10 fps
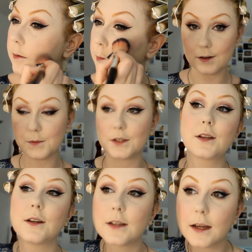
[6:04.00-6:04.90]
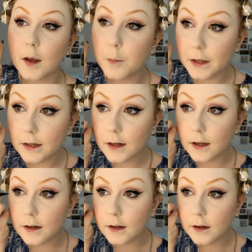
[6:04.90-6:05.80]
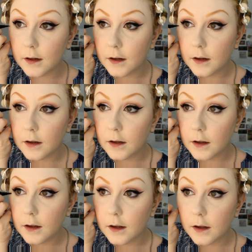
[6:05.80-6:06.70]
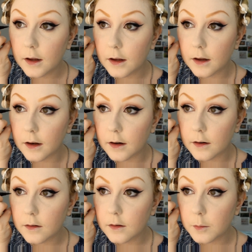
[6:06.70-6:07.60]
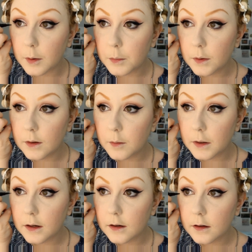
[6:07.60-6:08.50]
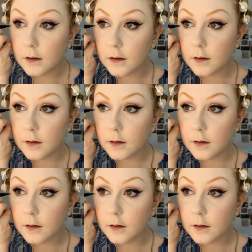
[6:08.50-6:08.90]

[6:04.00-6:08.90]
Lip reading: I'm just going to take a pen liner and do my beauty mark.